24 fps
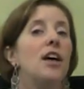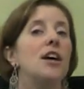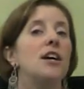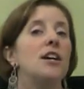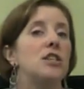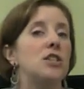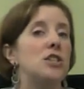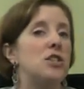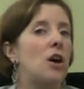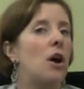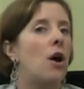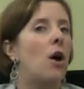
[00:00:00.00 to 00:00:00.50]

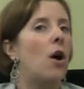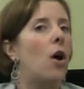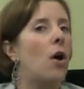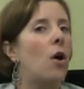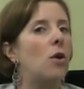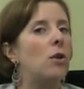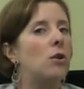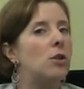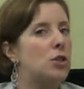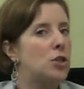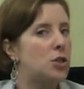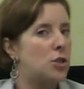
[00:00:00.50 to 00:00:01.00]

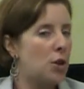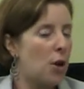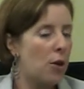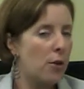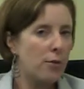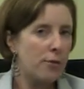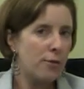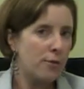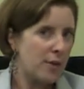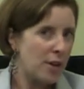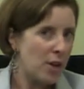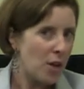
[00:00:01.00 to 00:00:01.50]
so don't
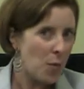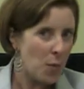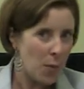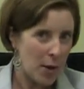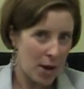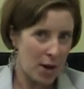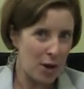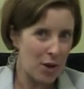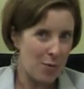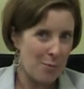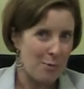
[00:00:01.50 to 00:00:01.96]
feel weird